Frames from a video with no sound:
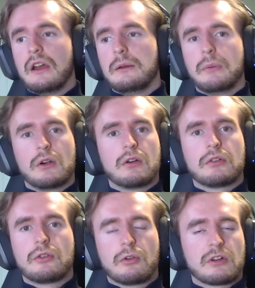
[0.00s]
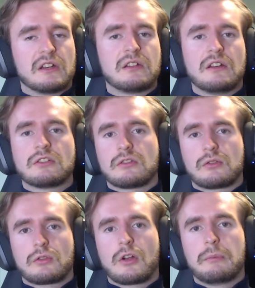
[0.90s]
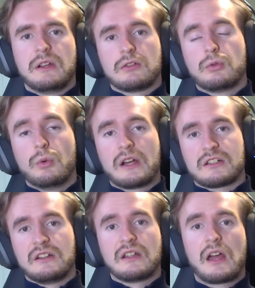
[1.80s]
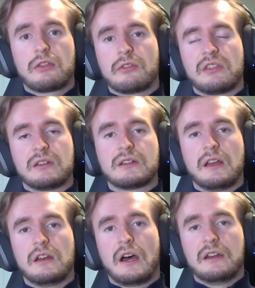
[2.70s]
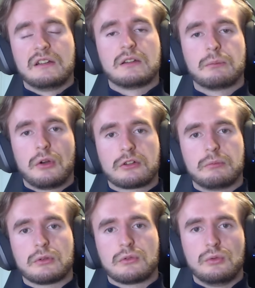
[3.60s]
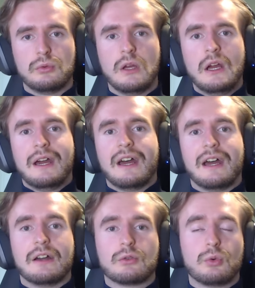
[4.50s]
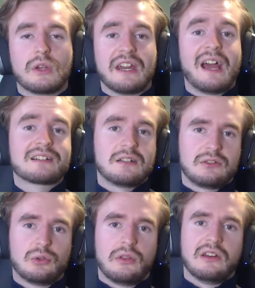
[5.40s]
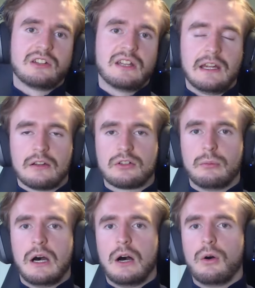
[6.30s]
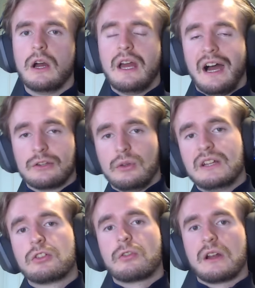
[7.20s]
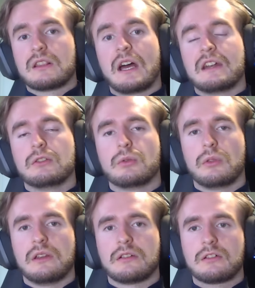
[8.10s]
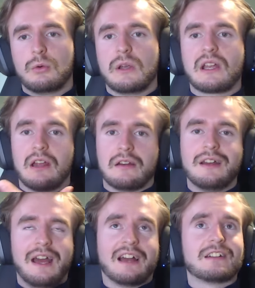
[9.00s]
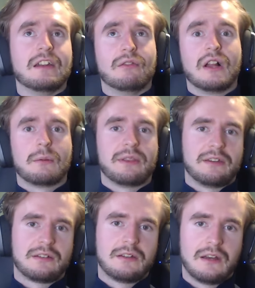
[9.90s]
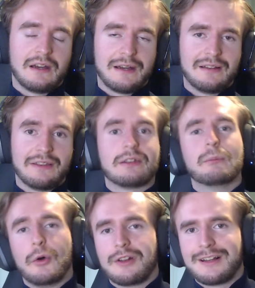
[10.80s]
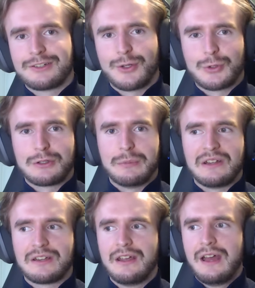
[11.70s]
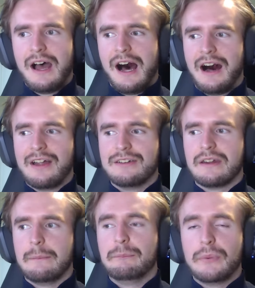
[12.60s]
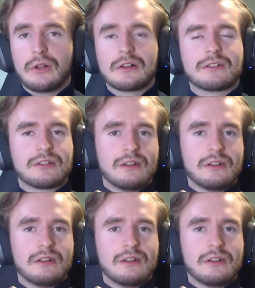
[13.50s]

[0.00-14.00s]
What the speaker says: bureaus, organizations, or companies who actually gather this data, and is it possible to get access to this data somehow and to integrate that into this, so we can actually develop this model, so to speak, and uh, build